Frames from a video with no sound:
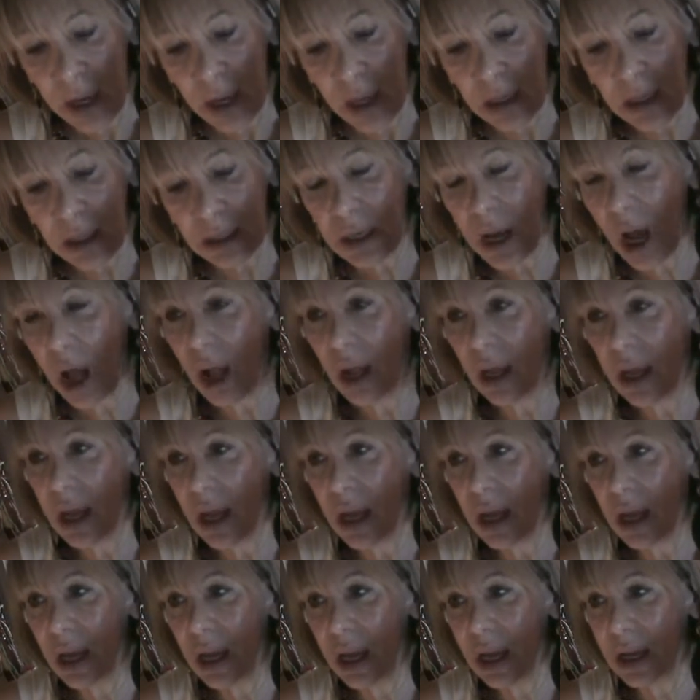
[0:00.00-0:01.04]

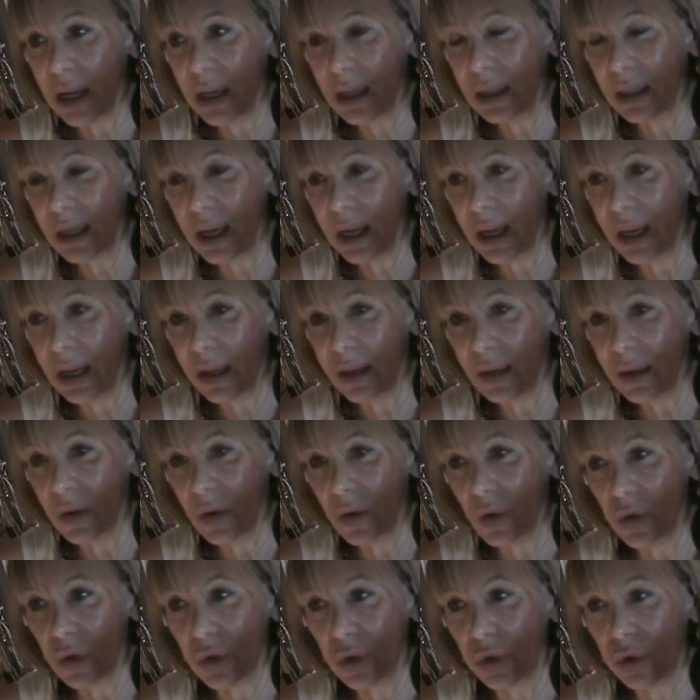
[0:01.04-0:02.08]
Natalia is his
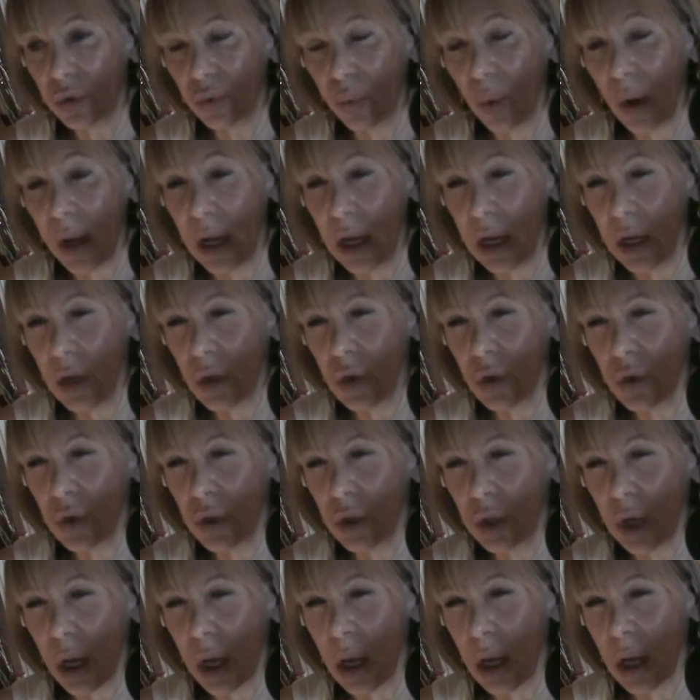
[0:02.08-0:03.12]

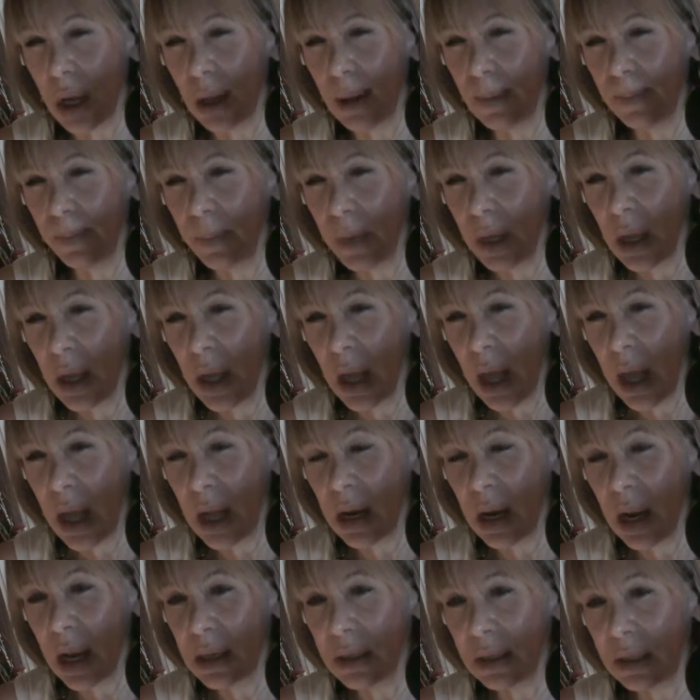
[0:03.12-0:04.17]
strange
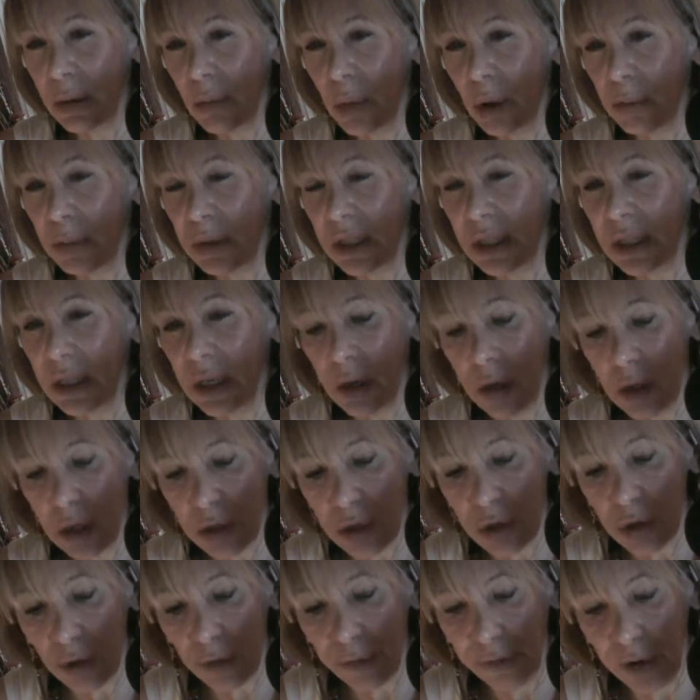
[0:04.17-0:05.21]
and somewhat mysterious
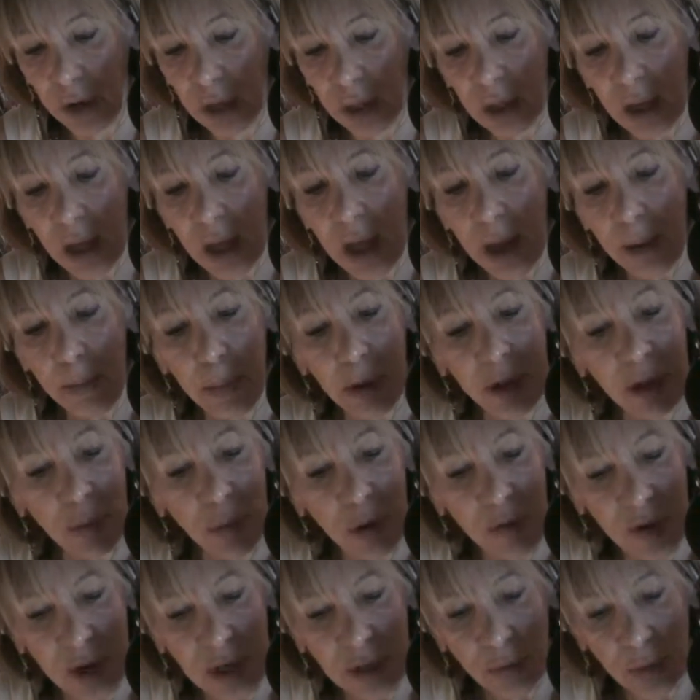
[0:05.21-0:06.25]
girlfriend. But the
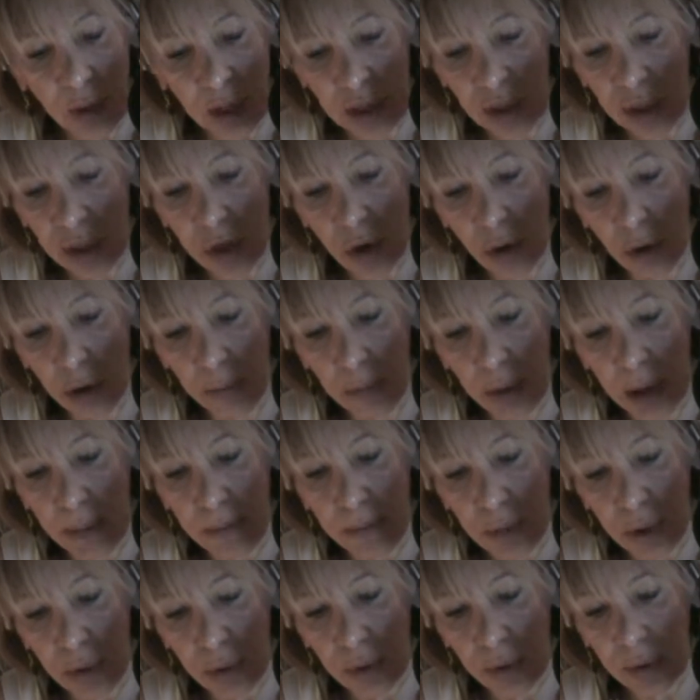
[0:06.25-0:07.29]
movie is really stolen by
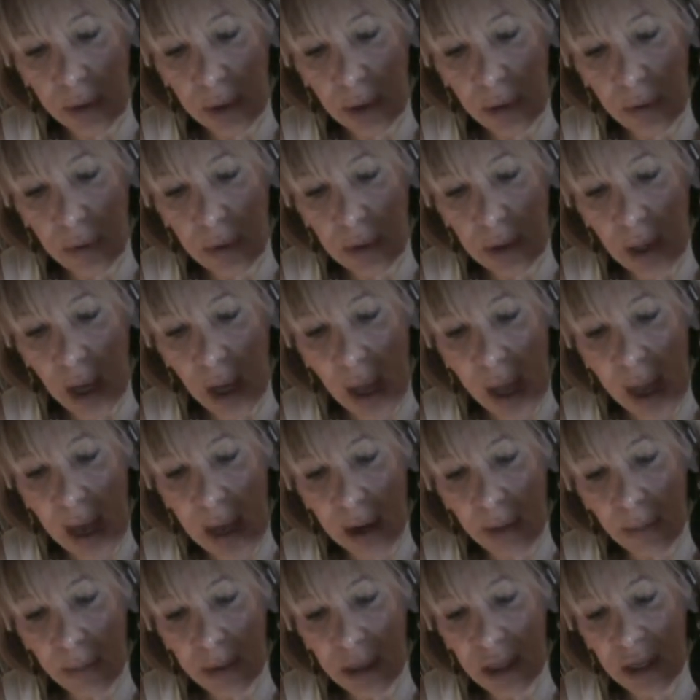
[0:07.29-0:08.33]
Moose, who's
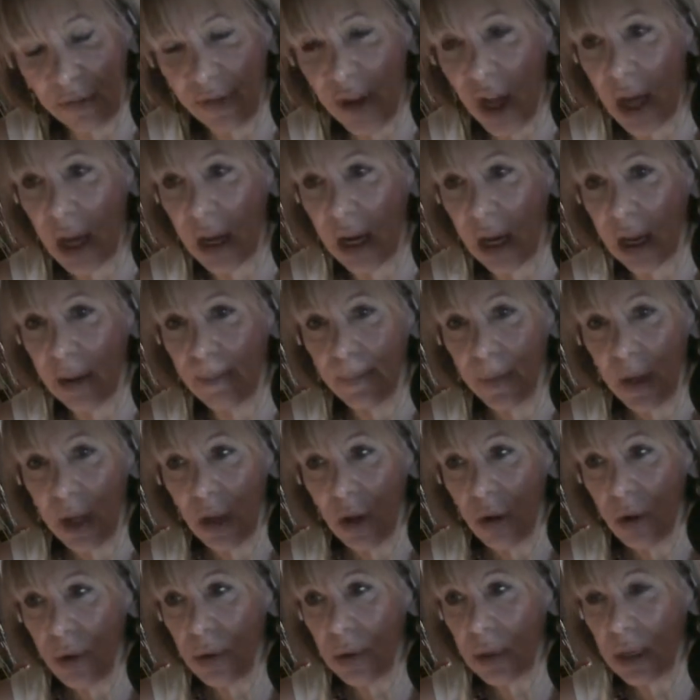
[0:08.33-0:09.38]
Adam Savani,
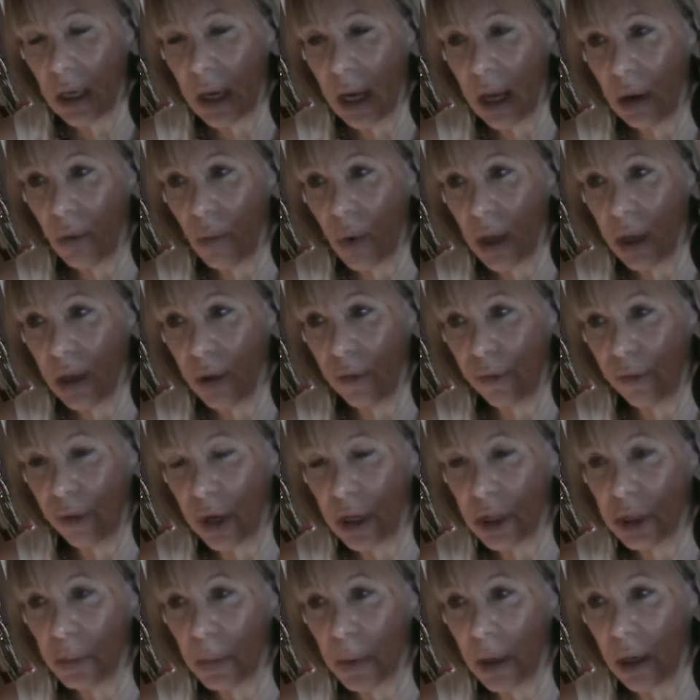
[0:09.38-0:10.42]
who's an NYU
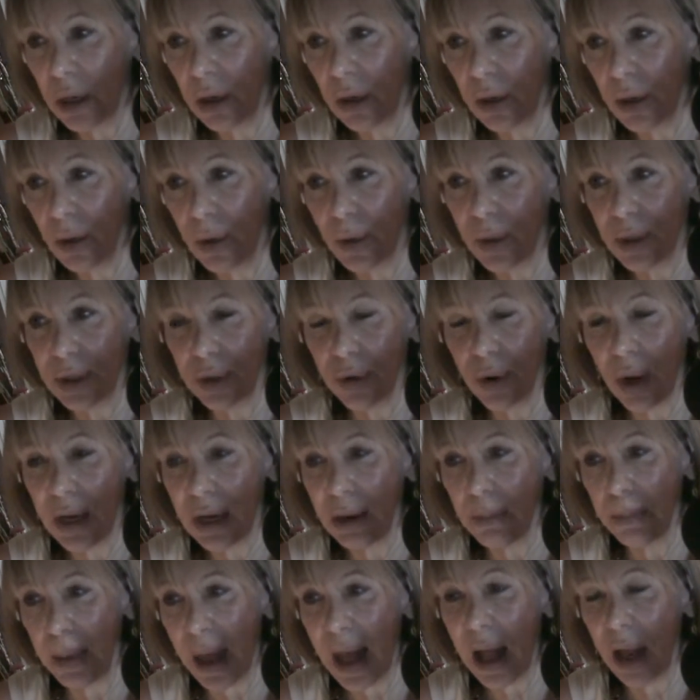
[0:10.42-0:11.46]
freshman who is trying to
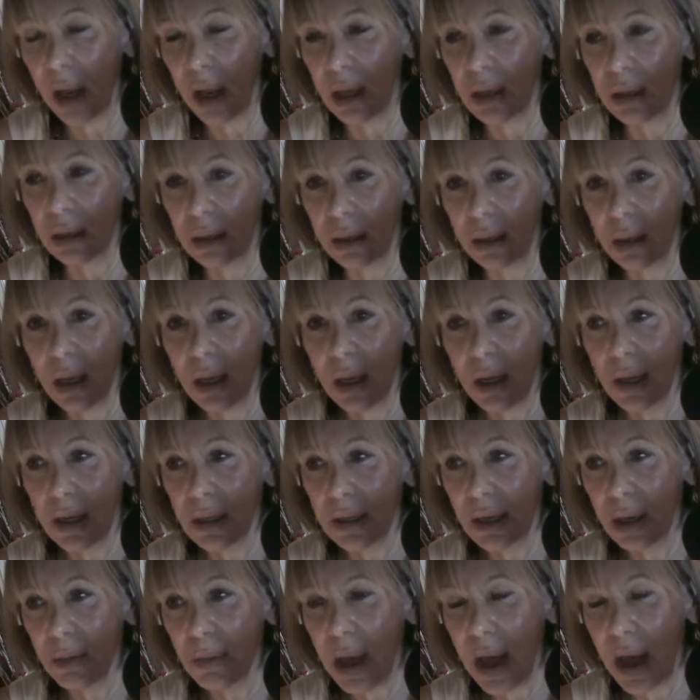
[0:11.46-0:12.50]
balance
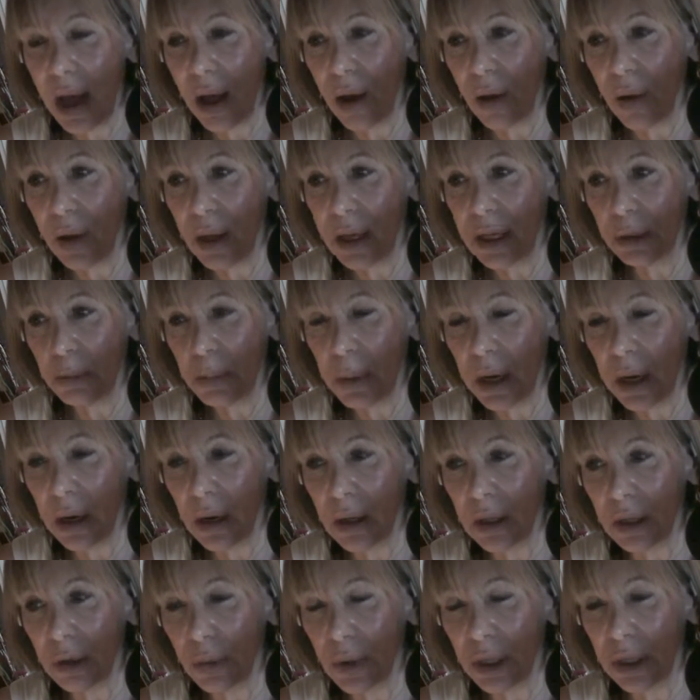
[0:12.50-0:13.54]
somehow his
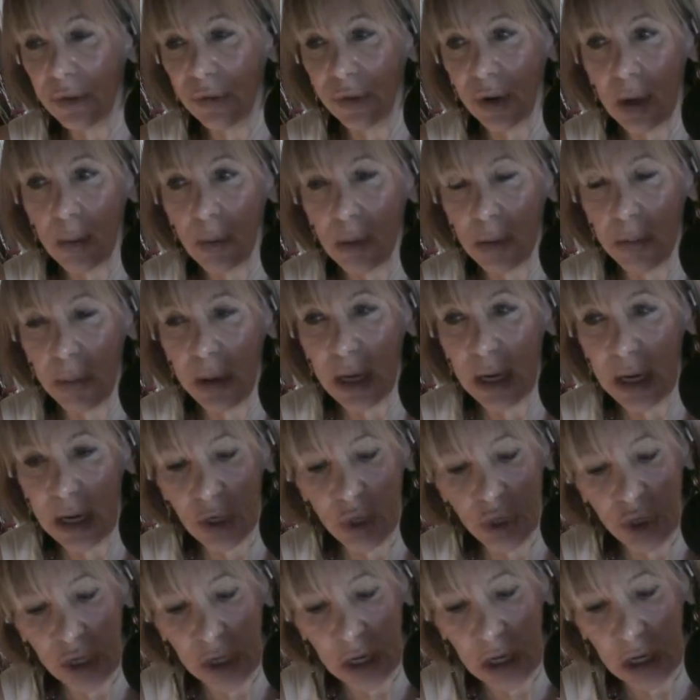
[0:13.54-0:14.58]
parents' wish for him to be an
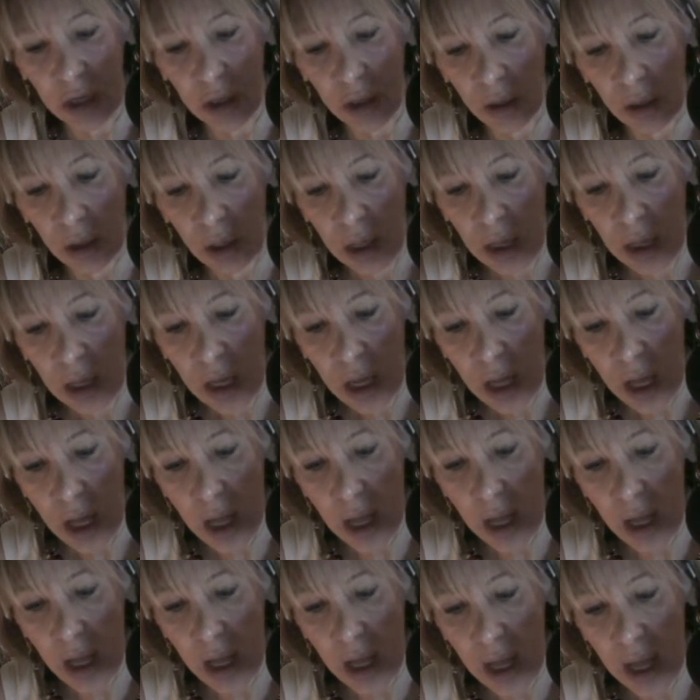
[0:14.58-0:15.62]
engineer
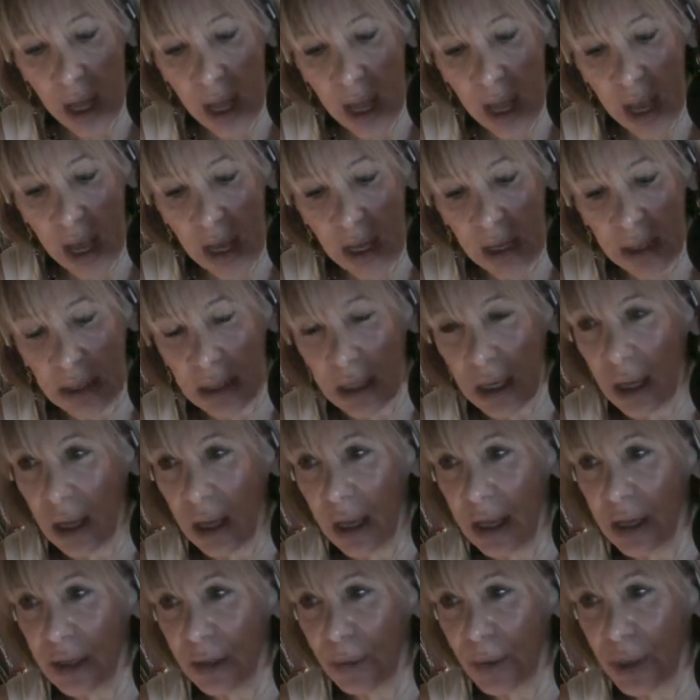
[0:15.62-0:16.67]
and
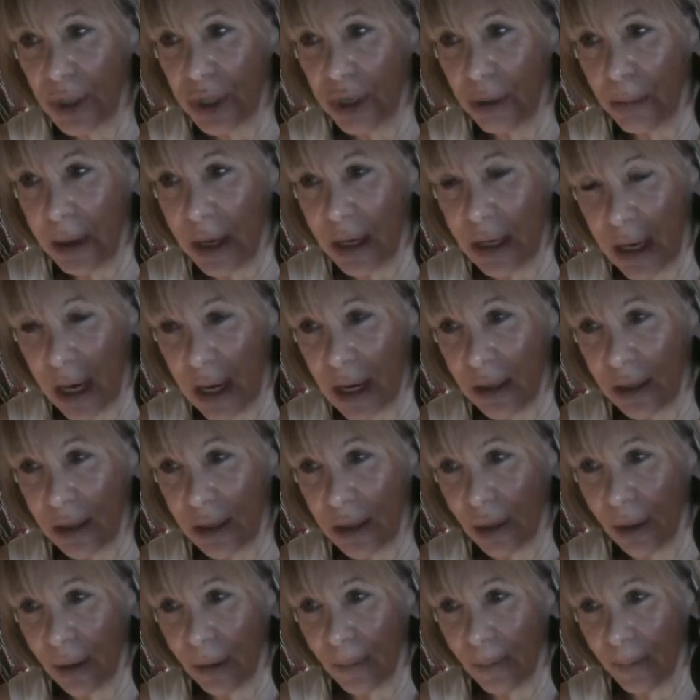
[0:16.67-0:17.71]
his wish to be a
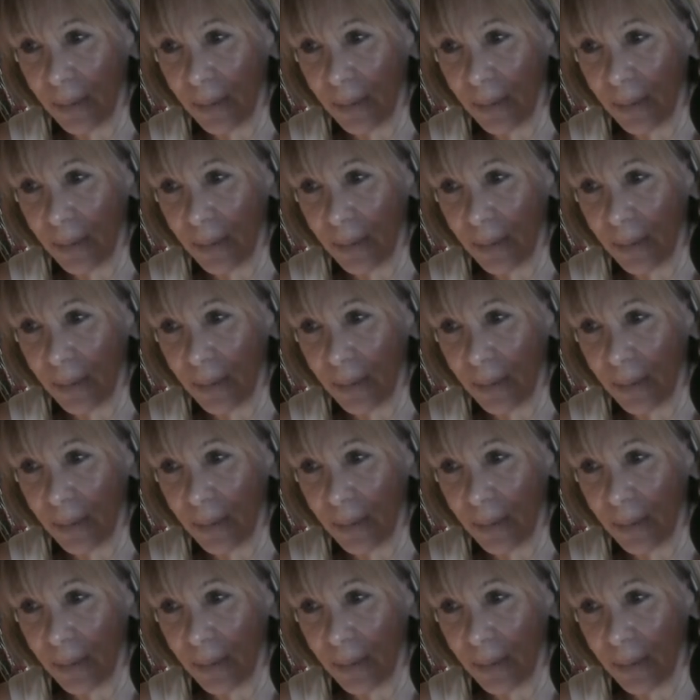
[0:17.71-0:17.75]
dancer.